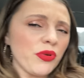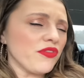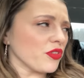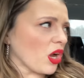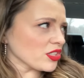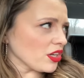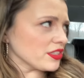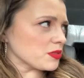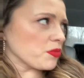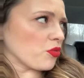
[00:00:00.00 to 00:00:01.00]
like we vlogged all
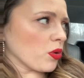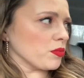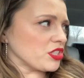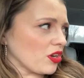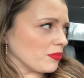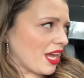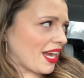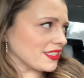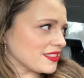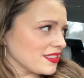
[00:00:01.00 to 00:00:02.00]
this before when we saw him
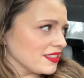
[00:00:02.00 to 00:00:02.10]
last.